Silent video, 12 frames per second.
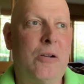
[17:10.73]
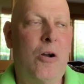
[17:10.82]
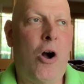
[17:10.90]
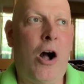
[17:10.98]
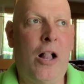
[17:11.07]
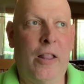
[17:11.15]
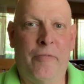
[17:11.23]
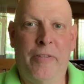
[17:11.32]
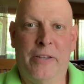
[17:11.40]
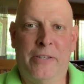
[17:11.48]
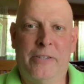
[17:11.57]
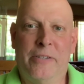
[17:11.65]
all of
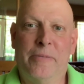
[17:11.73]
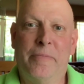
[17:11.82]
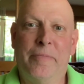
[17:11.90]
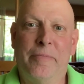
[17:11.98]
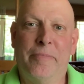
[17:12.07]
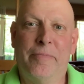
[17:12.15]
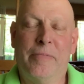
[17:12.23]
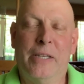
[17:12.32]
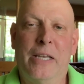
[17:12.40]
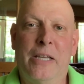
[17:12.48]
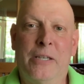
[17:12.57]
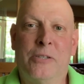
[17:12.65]
this
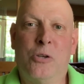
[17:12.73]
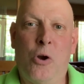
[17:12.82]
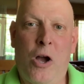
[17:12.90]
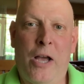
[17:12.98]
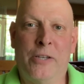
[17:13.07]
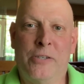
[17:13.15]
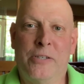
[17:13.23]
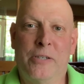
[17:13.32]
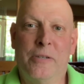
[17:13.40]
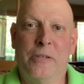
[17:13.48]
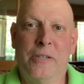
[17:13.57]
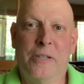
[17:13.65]
is caused
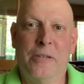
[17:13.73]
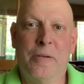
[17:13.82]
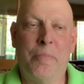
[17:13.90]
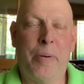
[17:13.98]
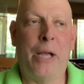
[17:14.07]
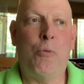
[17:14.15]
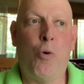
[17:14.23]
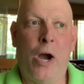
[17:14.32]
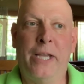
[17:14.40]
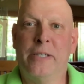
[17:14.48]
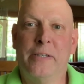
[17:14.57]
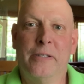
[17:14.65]
by
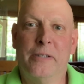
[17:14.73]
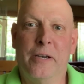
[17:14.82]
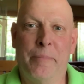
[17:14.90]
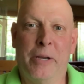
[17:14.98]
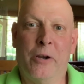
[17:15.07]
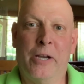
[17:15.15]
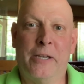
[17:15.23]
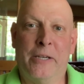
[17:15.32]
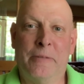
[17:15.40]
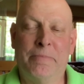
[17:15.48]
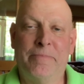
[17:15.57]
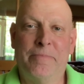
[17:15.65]
white
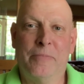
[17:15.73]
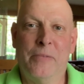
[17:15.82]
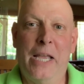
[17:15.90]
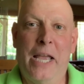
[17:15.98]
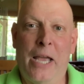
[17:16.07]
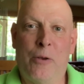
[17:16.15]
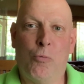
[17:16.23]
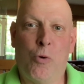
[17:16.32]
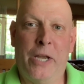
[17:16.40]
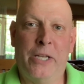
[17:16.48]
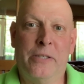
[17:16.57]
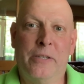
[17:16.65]
America and
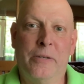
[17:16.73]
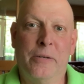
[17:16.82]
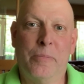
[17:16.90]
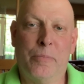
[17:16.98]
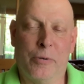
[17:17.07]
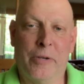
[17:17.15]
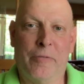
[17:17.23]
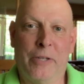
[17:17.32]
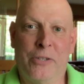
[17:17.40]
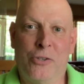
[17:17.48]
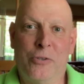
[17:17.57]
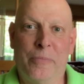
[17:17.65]
white
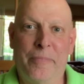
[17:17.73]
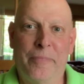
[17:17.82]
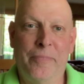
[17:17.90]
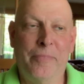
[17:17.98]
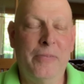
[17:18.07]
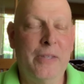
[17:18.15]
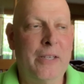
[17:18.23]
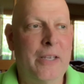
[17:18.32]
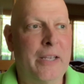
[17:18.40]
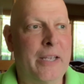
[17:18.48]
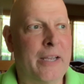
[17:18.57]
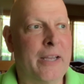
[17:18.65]
privilege.
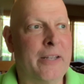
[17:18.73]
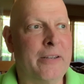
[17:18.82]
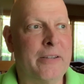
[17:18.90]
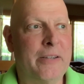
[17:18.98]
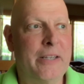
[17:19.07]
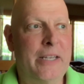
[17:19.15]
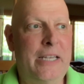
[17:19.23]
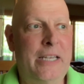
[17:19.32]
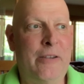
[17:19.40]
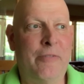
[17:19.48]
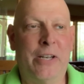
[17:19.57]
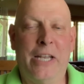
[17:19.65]
And
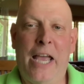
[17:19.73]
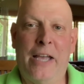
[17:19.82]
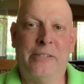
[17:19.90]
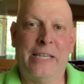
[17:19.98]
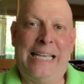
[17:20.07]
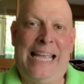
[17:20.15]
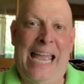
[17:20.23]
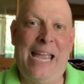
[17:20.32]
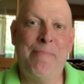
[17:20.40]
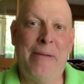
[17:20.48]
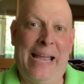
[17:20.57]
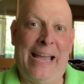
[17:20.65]
even as a gay
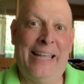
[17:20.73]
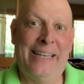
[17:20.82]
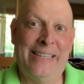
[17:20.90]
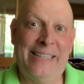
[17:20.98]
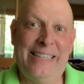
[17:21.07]
man,